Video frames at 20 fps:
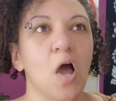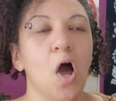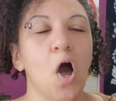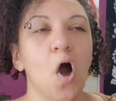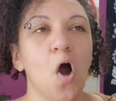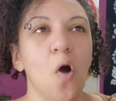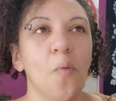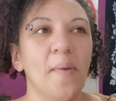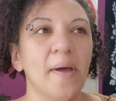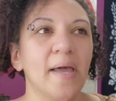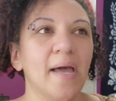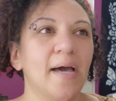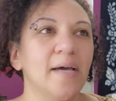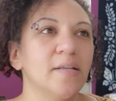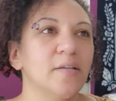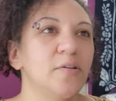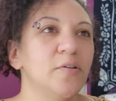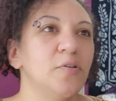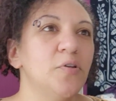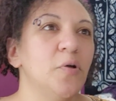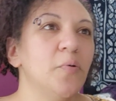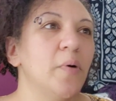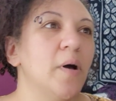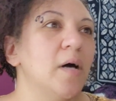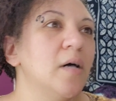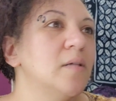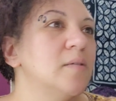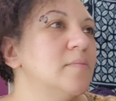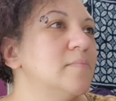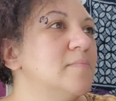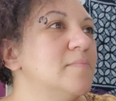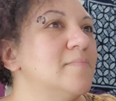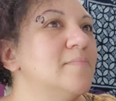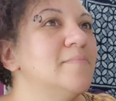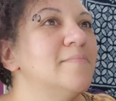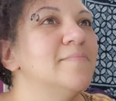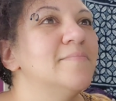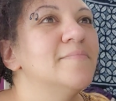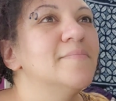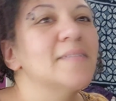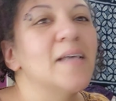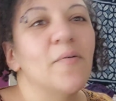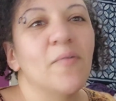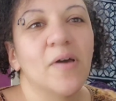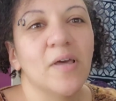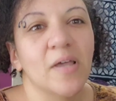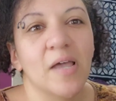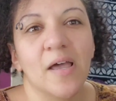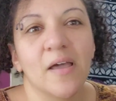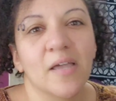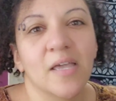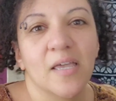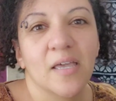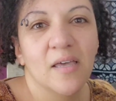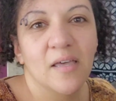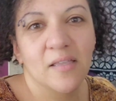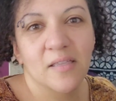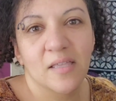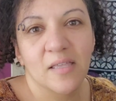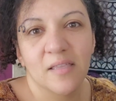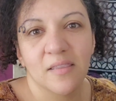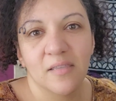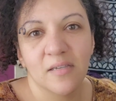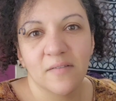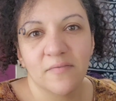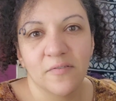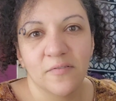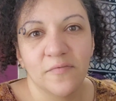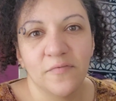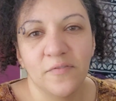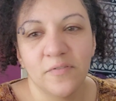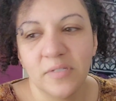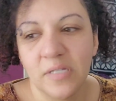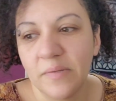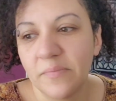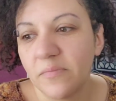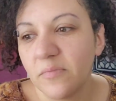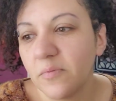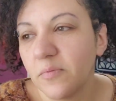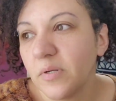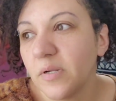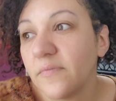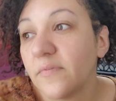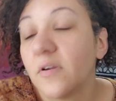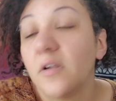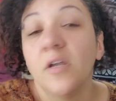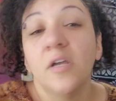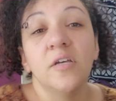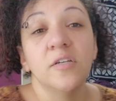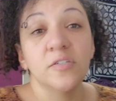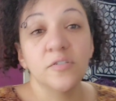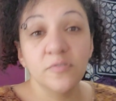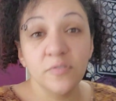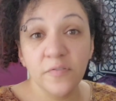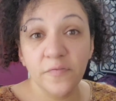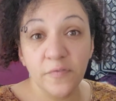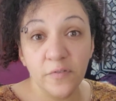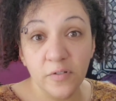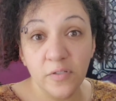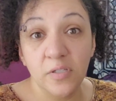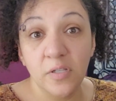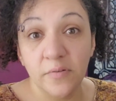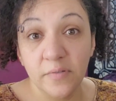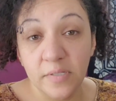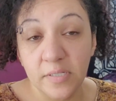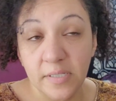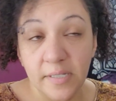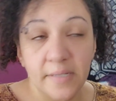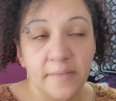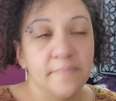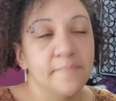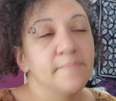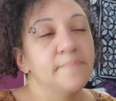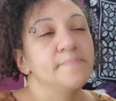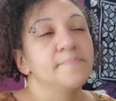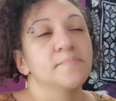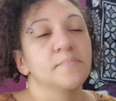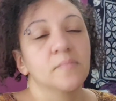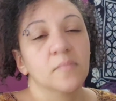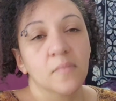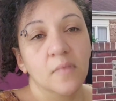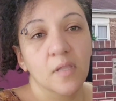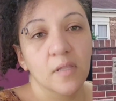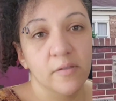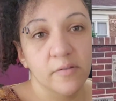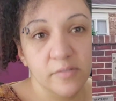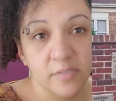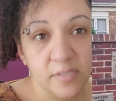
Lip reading: oh my God, Noel. Why I can't think of her full name or whatever. She was the first Lois Lane. There's a